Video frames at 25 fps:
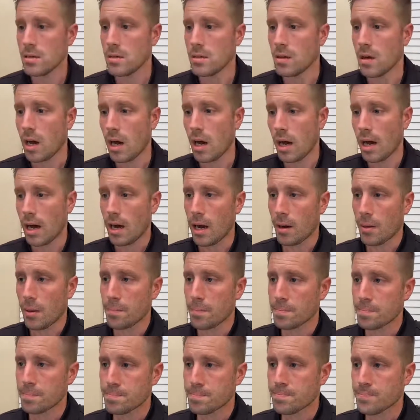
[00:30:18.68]

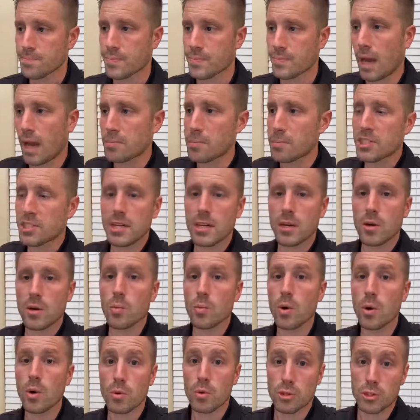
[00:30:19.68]
I'm sharing
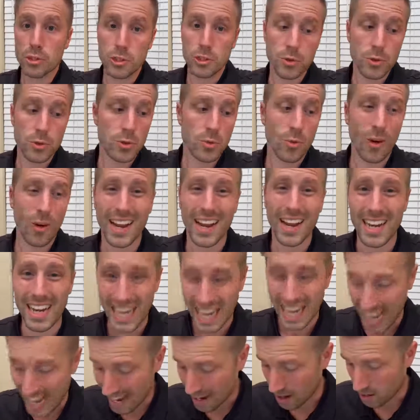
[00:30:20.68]
what we're doing right
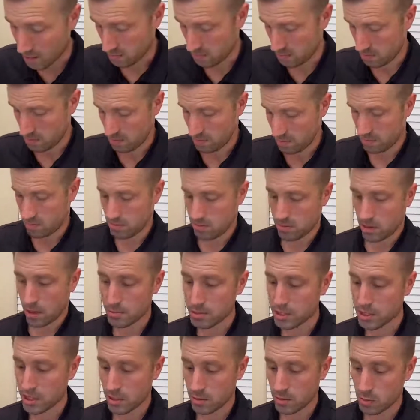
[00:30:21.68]
now.
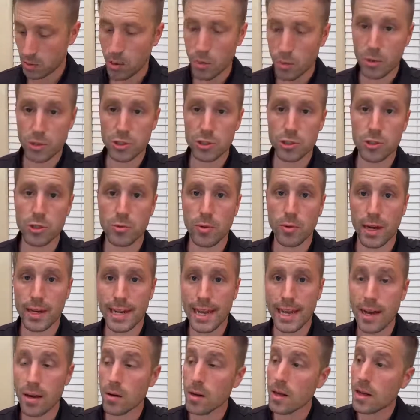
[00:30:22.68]

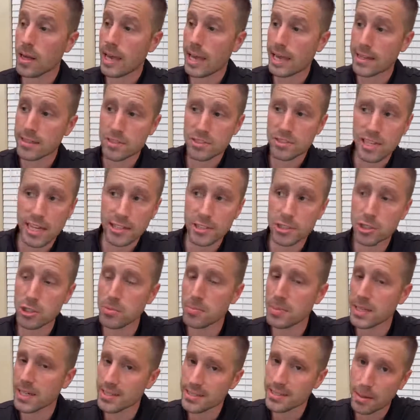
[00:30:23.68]
And stay tuned
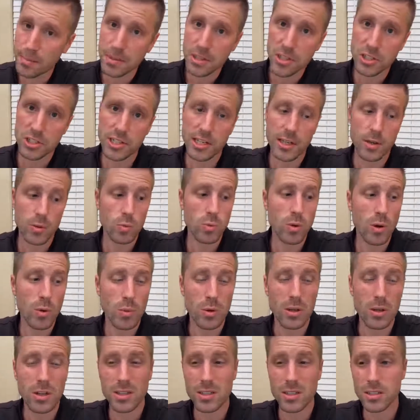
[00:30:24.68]
because I'm going to share what we're
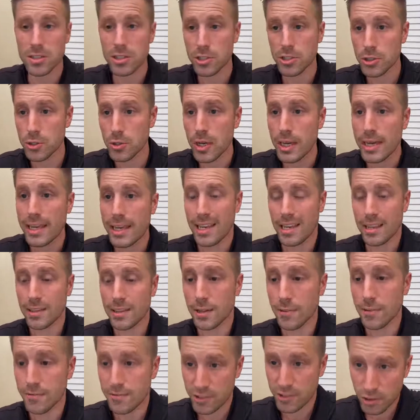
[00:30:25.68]
going to do in the
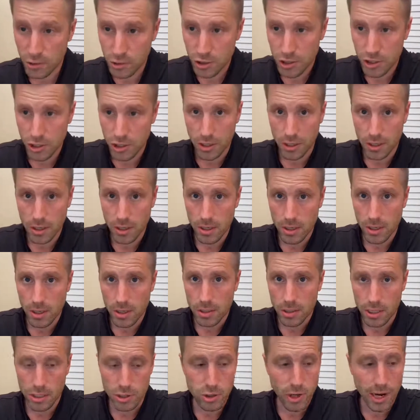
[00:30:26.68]
future
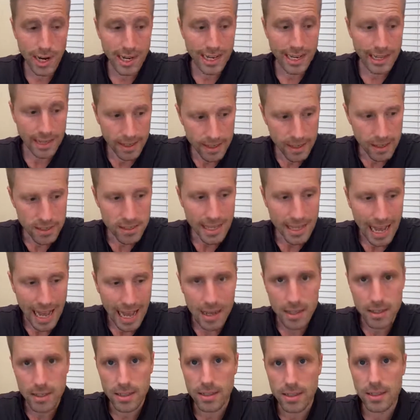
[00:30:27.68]
to try and get us
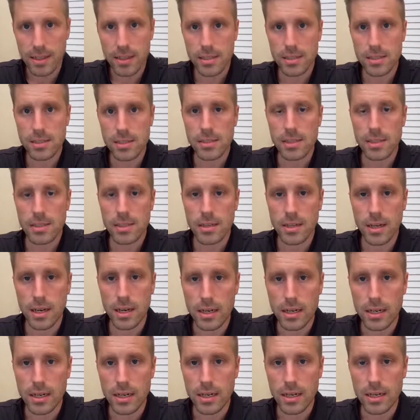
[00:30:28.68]
out of this
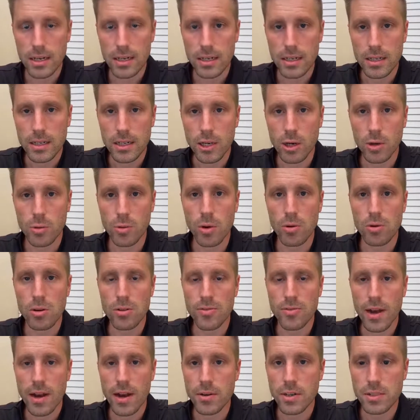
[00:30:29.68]

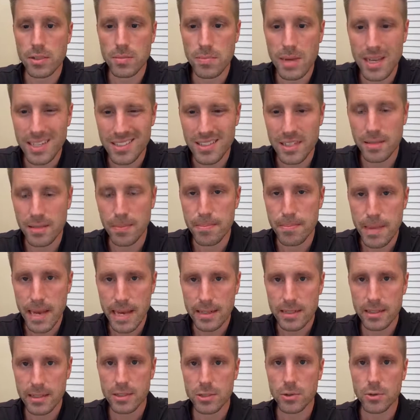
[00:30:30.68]
coronavirus mess, this
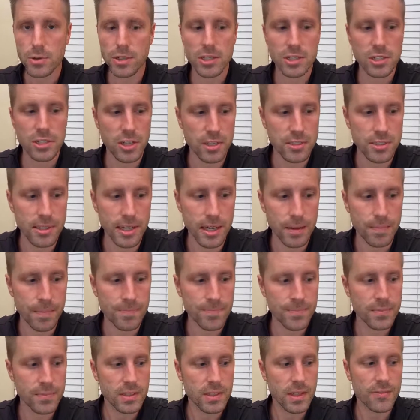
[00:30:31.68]
mandatory shutdown.
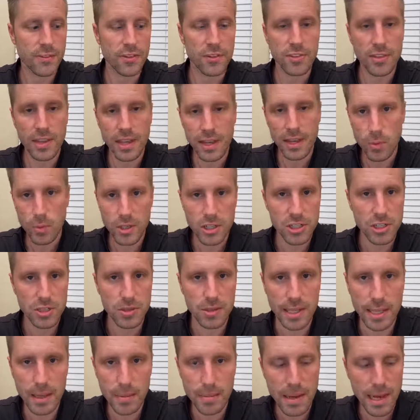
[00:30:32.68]
If you think we should
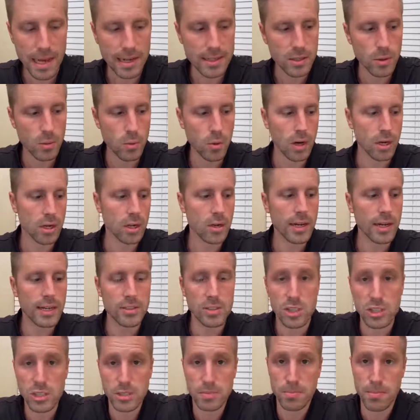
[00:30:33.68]
get back to work, go ahead and
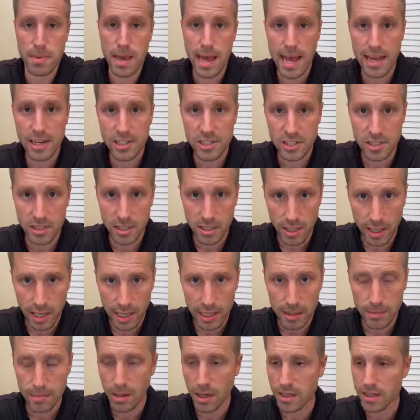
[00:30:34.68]
smash the
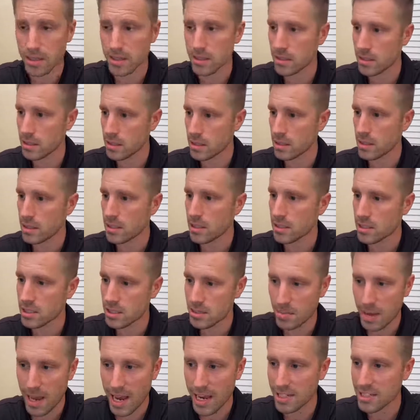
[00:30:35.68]
like button.
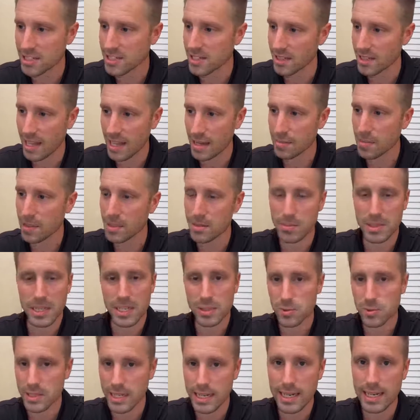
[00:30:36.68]
Smash the like button because
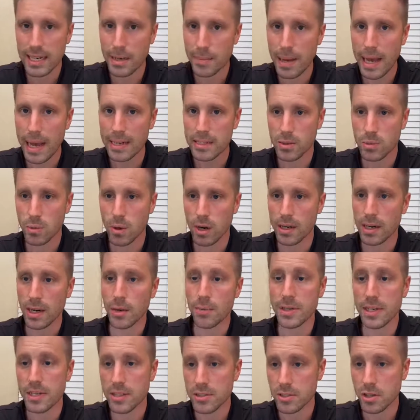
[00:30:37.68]
we need to get back to work and we
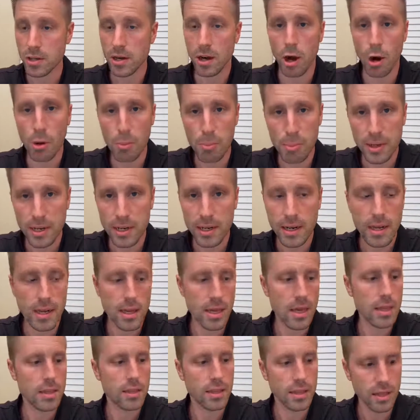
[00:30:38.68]
need to start opening
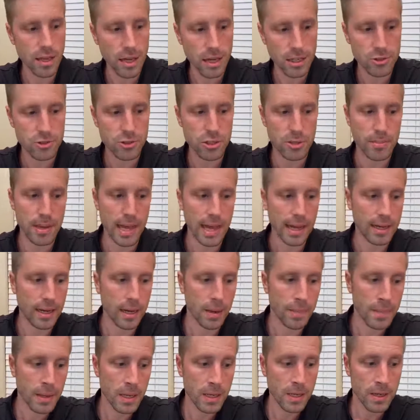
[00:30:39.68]
the country back
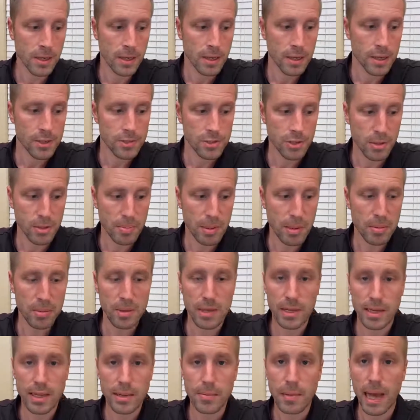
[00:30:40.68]
up so that people
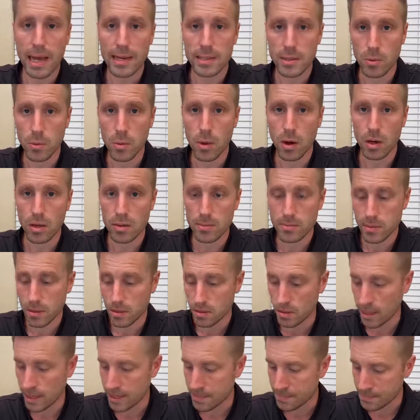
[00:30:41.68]
can get back to work.
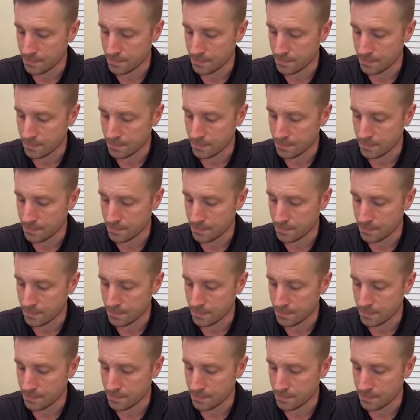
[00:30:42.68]
Okay.